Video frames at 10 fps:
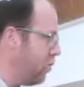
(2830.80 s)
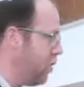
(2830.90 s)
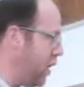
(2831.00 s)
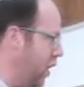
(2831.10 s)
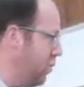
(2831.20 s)

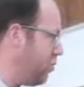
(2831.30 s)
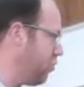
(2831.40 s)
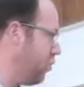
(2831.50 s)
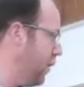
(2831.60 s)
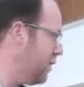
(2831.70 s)
bishul achar
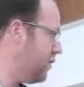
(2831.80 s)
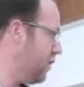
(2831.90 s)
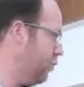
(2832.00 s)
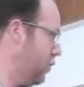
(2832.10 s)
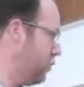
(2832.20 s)
bishul. Once
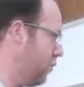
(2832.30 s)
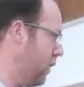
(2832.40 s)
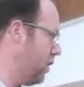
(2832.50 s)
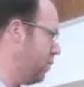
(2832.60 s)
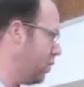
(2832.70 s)
the food has
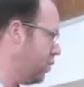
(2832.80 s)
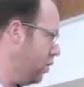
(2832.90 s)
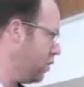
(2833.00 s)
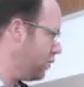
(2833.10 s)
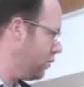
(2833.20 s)
already been
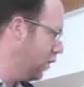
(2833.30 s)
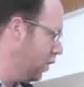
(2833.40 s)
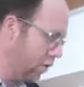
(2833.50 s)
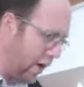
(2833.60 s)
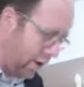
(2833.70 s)
cooked,
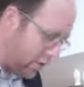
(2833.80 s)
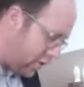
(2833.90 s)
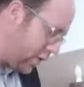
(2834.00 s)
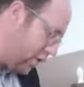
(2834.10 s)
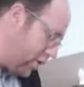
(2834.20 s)
right,
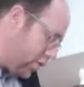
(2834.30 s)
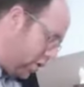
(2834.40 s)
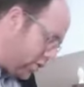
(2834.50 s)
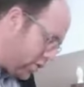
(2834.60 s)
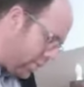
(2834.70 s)
it's
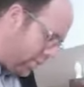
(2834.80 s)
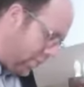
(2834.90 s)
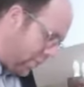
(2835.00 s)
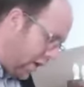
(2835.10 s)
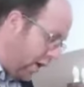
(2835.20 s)
cooked.
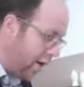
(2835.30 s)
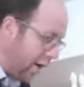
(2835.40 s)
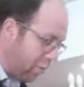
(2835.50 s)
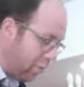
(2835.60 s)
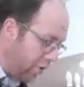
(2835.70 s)

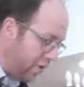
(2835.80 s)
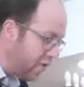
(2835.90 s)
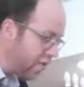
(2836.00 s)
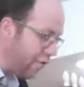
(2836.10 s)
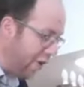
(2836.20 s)
Now in bold,
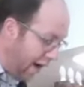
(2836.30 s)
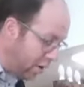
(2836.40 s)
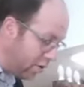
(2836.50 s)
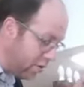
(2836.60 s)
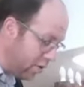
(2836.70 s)
he says,
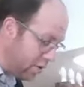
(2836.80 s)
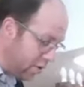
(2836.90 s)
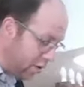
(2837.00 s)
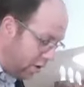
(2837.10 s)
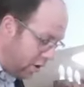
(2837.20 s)
aval
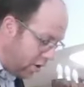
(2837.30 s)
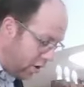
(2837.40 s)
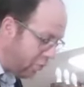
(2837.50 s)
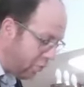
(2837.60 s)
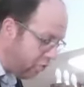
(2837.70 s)

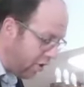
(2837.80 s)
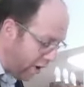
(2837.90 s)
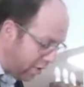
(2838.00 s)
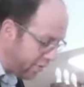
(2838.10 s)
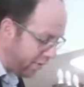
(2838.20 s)
yesh
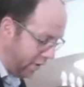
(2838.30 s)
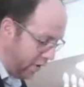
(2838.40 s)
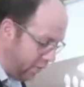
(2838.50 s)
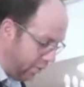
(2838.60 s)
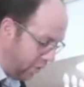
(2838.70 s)
bishul achar
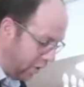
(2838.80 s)
tzli,